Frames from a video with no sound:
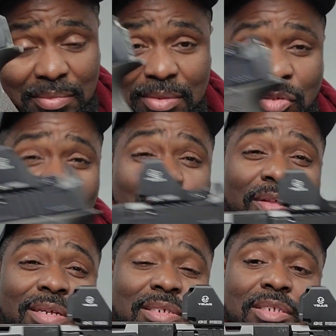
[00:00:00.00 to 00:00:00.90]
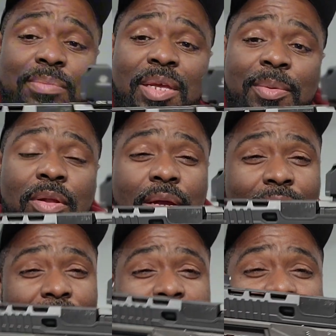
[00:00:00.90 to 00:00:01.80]
So hopefully this doesn't make me look like
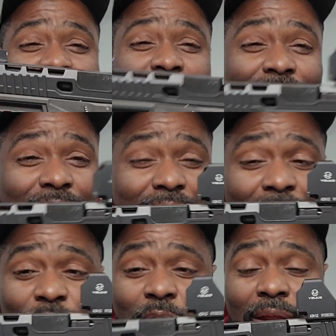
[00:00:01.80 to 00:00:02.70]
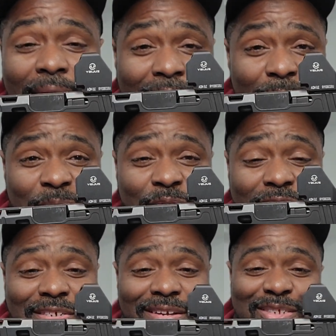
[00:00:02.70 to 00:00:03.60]
an idiot because I thought I had it before I
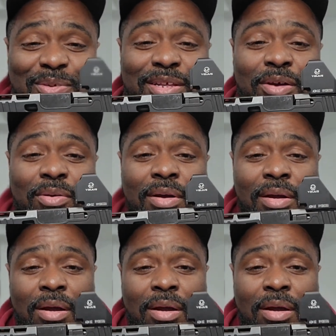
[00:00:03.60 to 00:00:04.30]
shot this video.